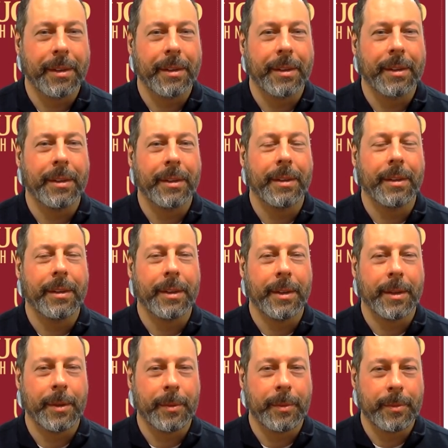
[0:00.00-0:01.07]

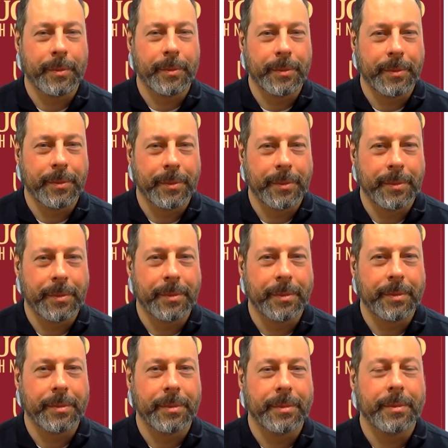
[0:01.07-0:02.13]

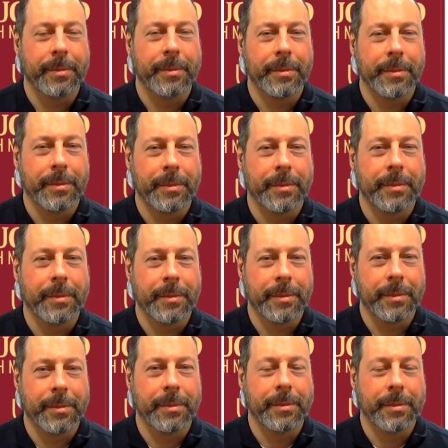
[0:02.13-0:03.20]

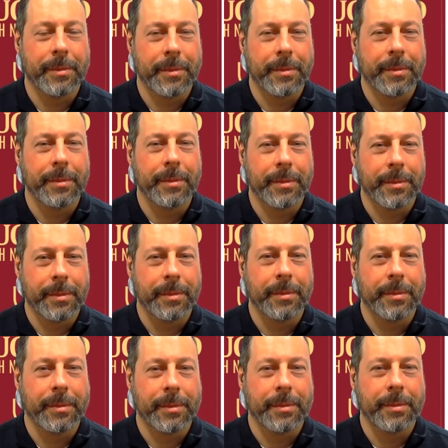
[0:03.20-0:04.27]

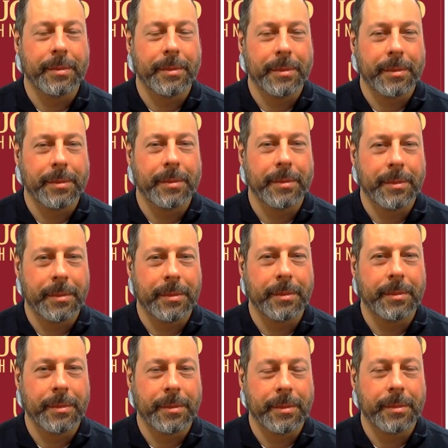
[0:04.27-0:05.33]

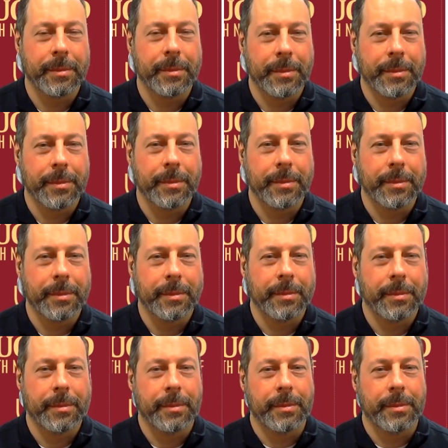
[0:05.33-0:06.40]

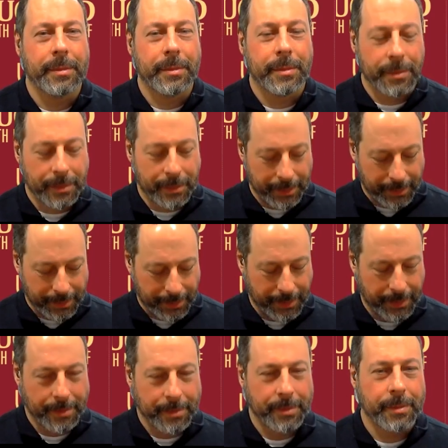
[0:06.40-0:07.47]
The person shown says nothing.